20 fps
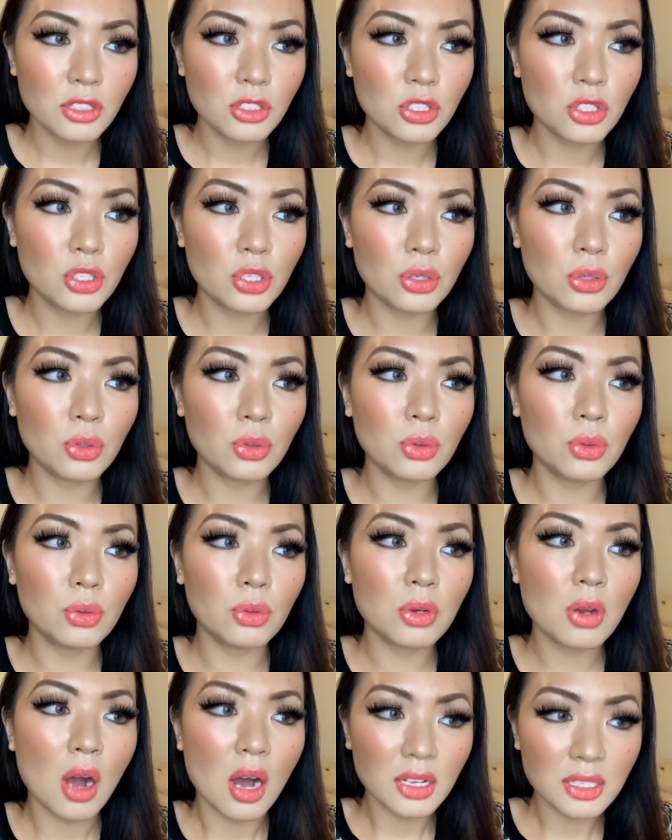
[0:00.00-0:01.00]
to
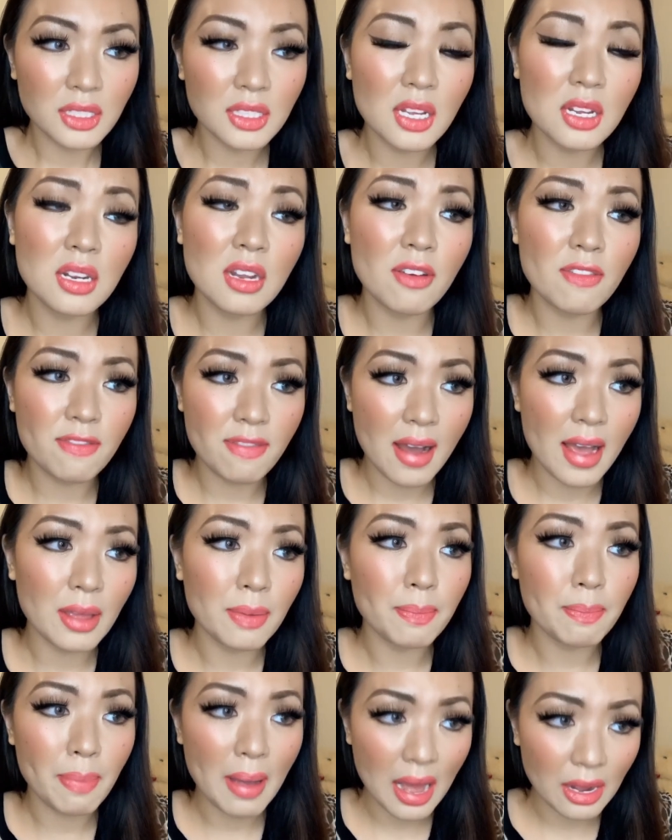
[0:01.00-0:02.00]
constantly
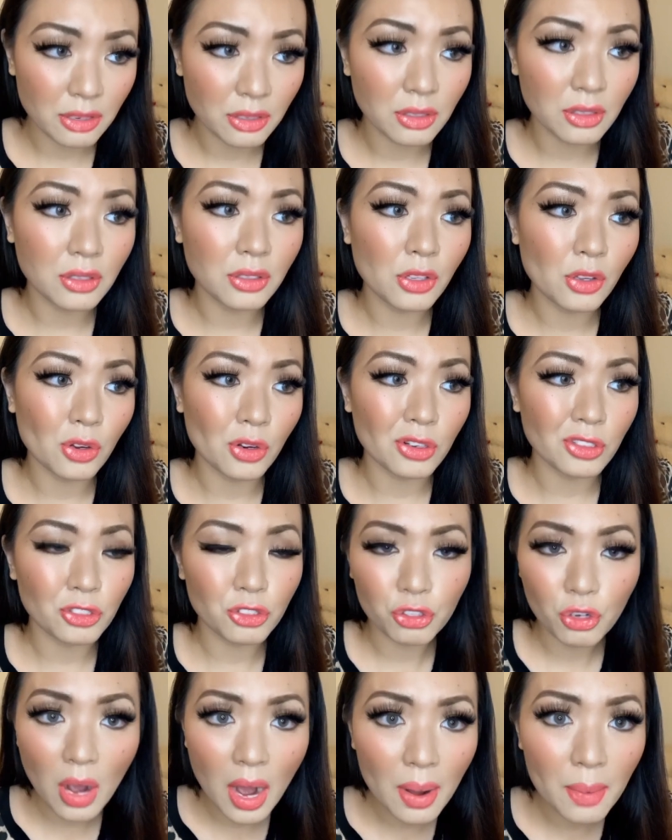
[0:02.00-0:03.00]
fight battle your
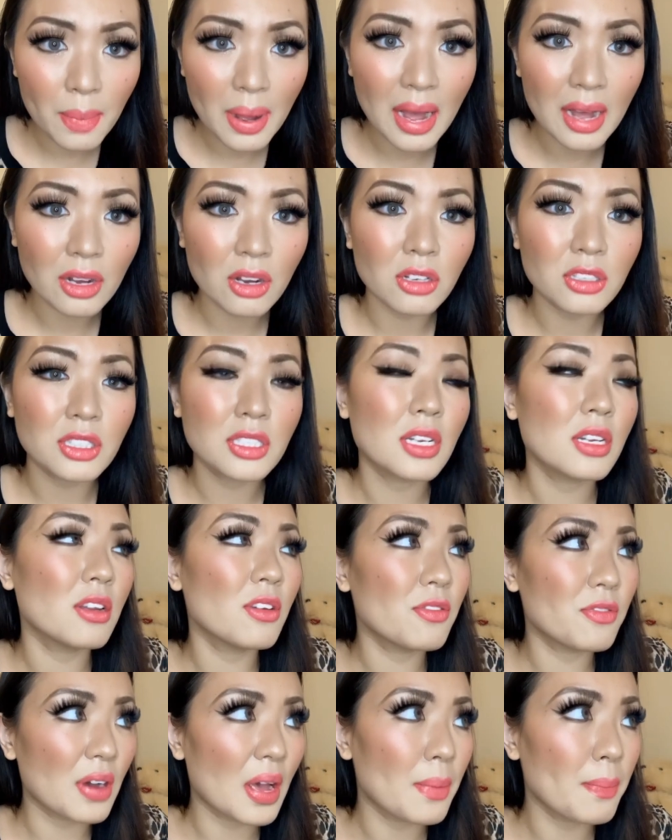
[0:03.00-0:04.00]
trauma, constantly
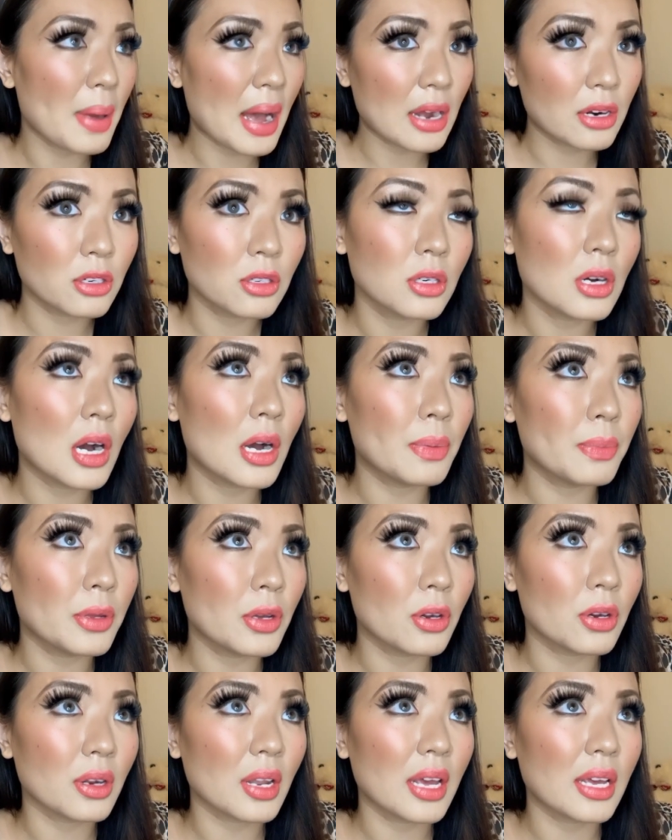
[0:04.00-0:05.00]
fight battle of
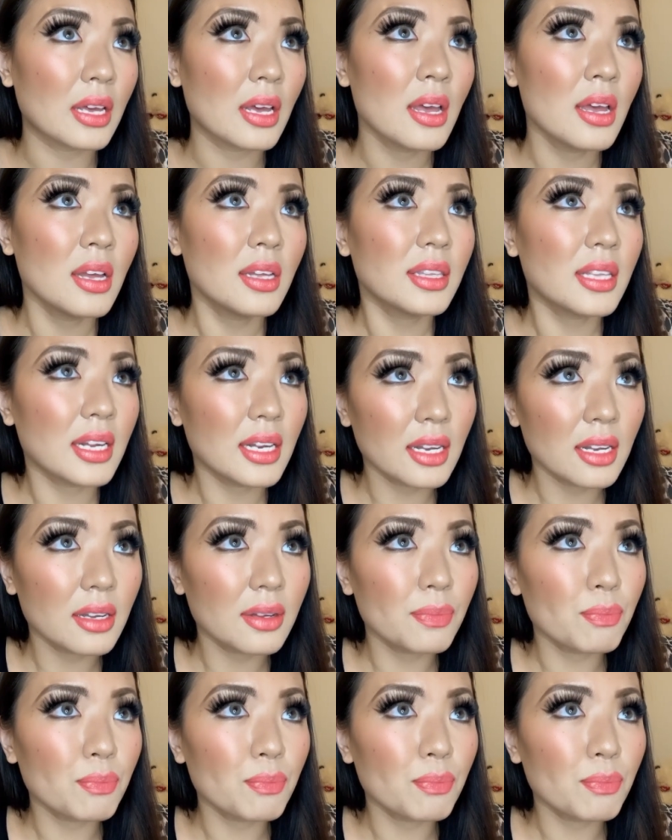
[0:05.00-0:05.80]
your the